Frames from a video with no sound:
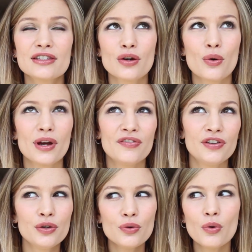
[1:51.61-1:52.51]
So
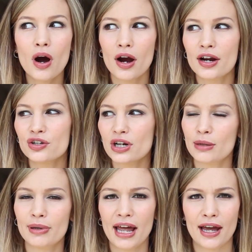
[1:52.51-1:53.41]
if you are
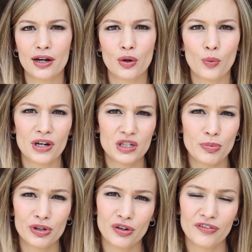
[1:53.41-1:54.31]
trying to plan when to
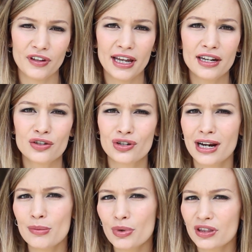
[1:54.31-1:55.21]
book your flight,
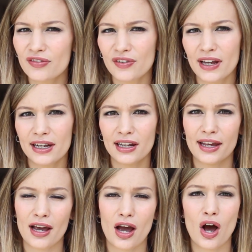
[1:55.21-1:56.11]
try and book the flight
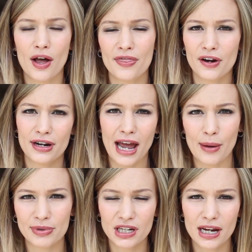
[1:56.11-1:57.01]
like on their
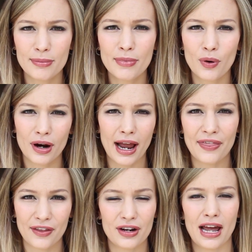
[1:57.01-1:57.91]
nap time or
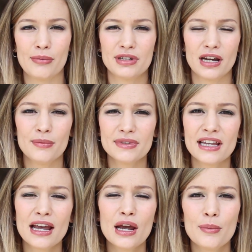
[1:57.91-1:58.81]
at their nap times,
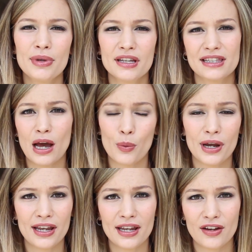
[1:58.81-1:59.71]
because that
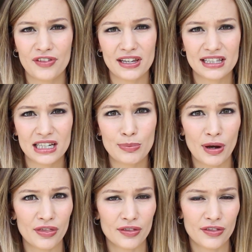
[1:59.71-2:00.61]
way if they sleep
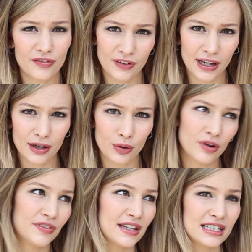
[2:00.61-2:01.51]
on the flight
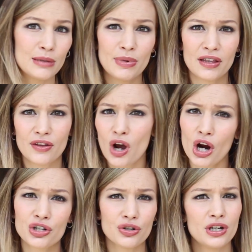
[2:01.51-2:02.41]
or if they sleep in the
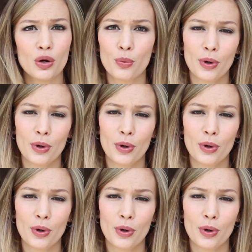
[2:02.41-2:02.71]
car journey or